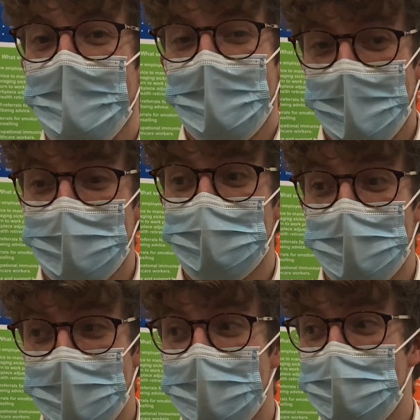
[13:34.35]
that
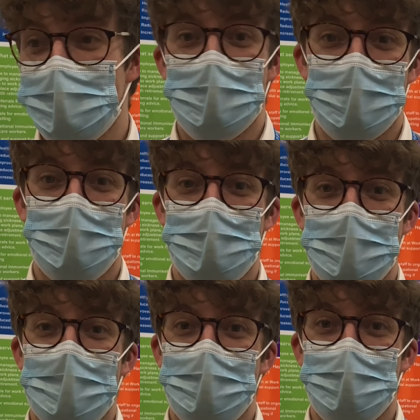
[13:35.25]
really was the
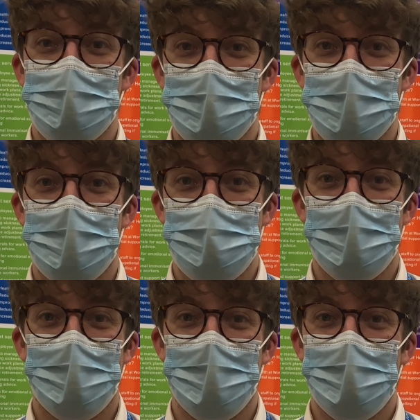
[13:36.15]
conversation all the time
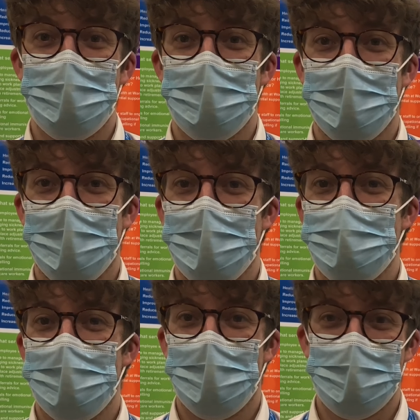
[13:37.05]
at home.
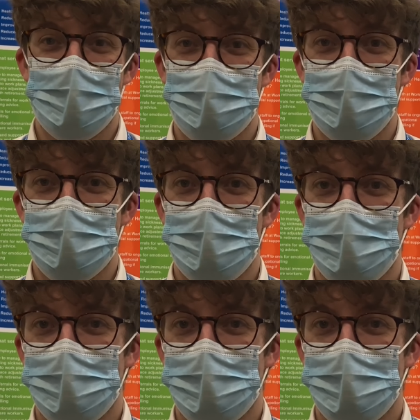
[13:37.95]
Hard to switch off,